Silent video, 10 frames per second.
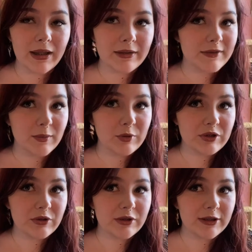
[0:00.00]
If someone
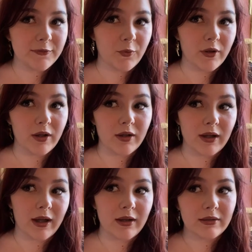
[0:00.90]
searches for
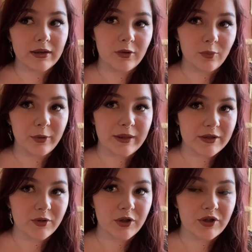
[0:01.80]
Little Mermaid
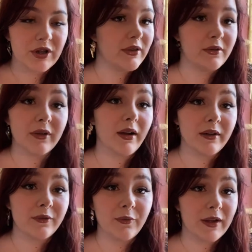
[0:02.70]
scrunchie, they're not
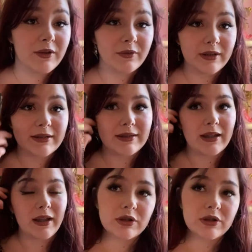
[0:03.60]
going to find your listing.